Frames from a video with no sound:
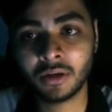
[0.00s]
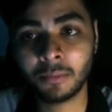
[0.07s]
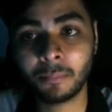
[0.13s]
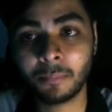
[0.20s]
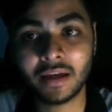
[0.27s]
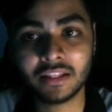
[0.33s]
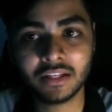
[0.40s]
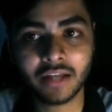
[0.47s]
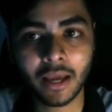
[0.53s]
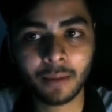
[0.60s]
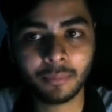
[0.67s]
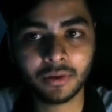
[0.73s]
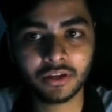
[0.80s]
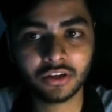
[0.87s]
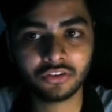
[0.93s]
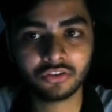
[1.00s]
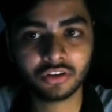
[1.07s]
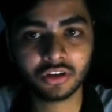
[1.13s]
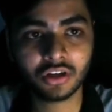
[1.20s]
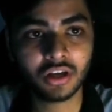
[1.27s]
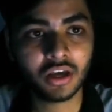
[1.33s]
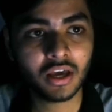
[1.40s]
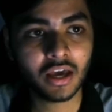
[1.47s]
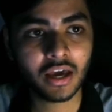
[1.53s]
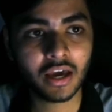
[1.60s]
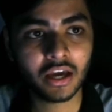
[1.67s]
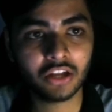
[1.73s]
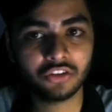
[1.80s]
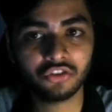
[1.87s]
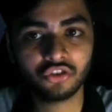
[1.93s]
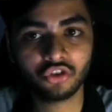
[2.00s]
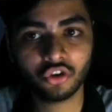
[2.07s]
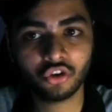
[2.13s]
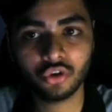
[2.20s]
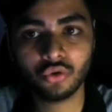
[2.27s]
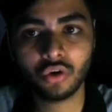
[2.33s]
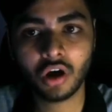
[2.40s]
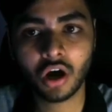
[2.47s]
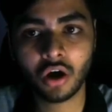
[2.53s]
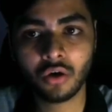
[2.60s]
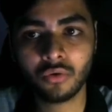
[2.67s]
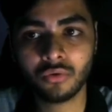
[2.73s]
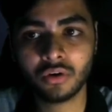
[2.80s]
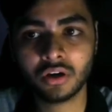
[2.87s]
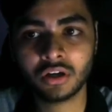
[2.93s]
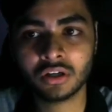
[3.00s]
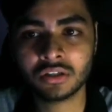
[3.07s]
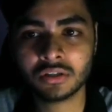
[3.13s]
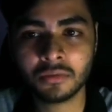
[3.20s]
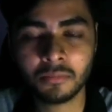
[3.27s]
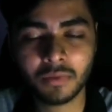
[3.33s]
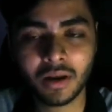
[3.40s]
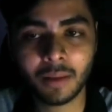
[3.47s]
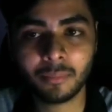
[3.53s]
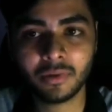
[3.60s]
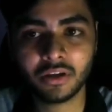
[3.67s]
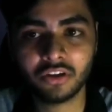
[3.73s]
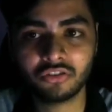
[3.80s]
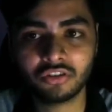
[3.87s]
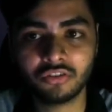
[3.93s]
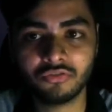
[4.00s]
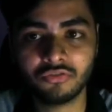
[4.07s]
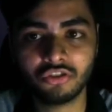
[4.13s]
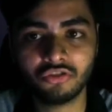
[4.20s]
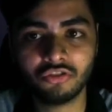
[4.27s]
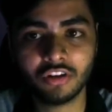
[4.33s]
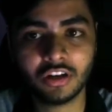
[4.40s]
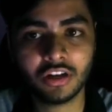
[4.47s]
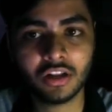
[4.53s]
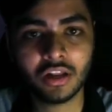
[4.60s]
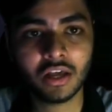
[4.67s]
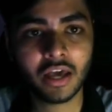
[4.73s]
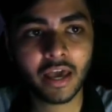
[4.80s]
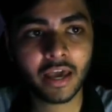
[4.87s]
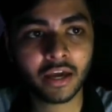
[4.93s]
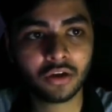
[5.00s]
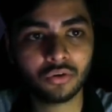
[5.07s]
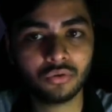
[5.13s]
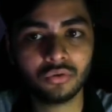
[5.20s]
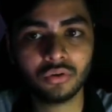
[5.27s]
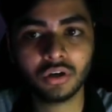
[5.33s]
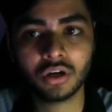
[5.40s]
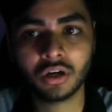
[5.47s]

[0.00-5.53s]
Python application and show you how a simple application which will echo